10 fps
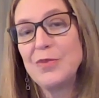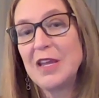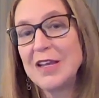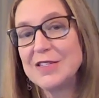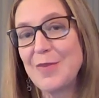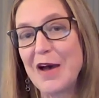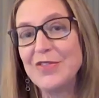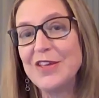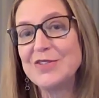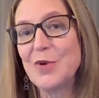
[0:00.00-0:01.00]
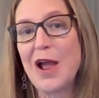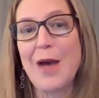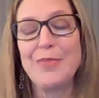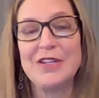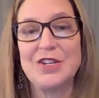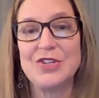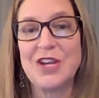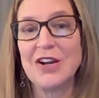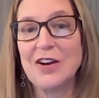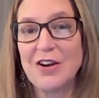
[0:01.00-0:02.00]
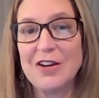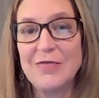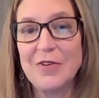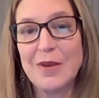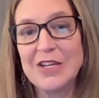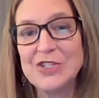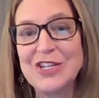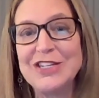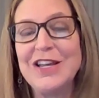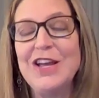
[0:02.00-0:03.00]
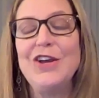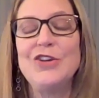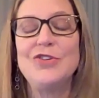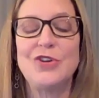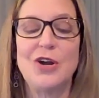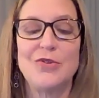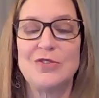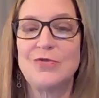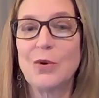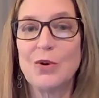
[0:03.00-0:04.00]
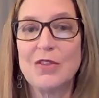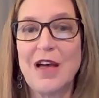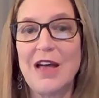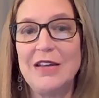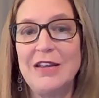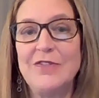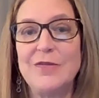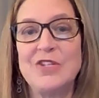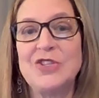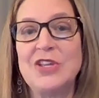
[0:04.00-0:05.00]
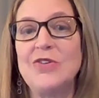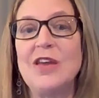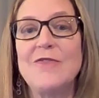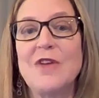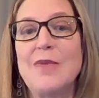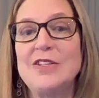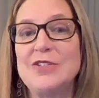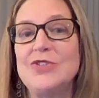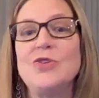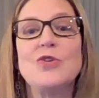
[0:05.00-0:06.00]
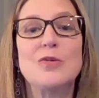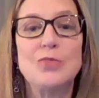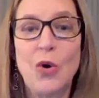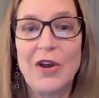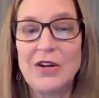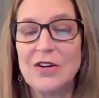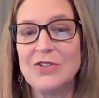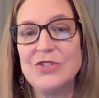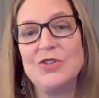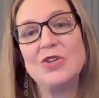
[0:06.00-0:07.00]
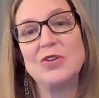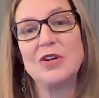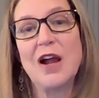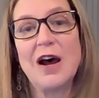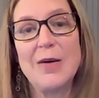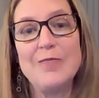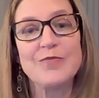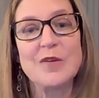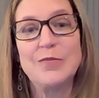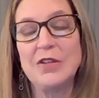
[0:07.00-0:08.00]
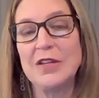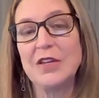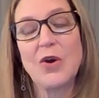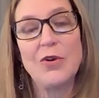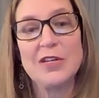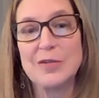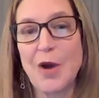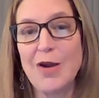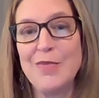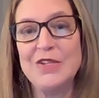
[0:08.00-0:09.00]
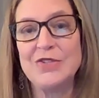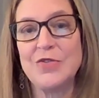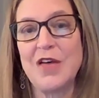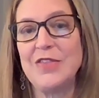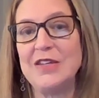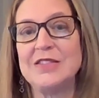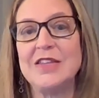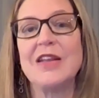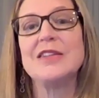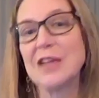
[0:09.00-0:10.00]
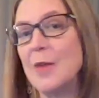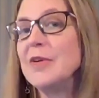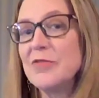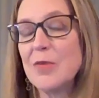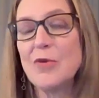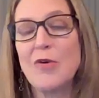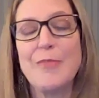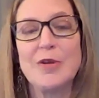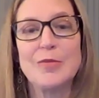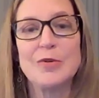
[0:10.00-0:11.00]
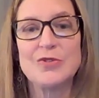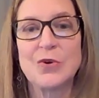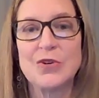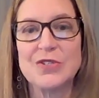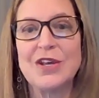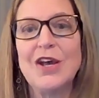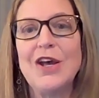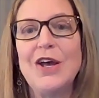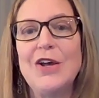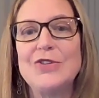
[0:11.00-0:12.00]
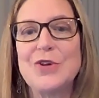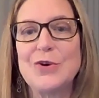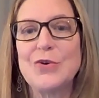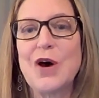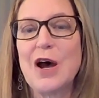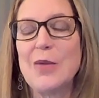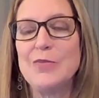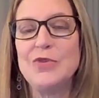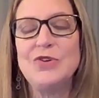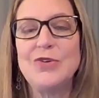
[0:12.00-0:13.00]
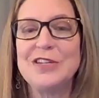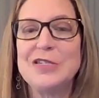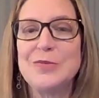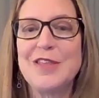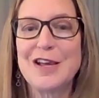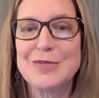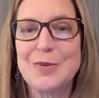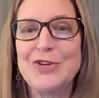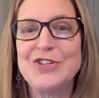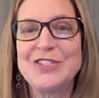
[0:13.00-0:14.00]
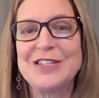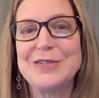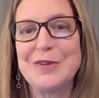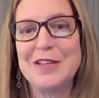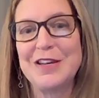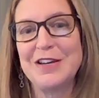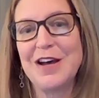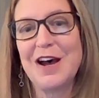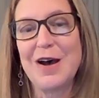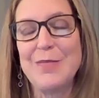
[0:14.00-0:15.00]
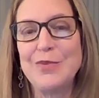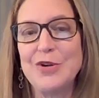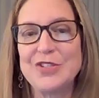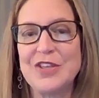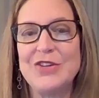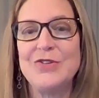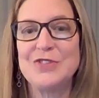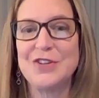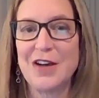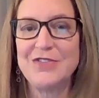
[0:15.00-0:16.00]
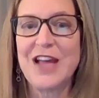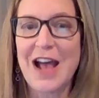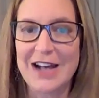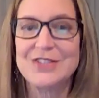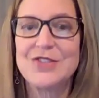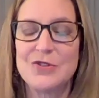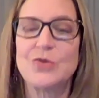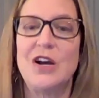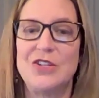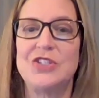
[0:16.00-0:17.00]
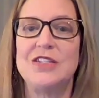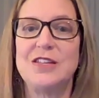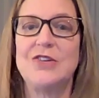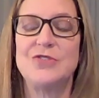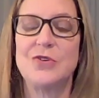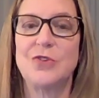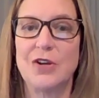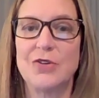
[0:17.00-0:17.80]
from PAs about this. We're happy to share our information. You can always forward that information that you get from us to your employer, to your billing and coding department so that they see that it's coming from a reputable source. So you don't need to be the expert. You just need to be the person that knows enough to ask those questions that are so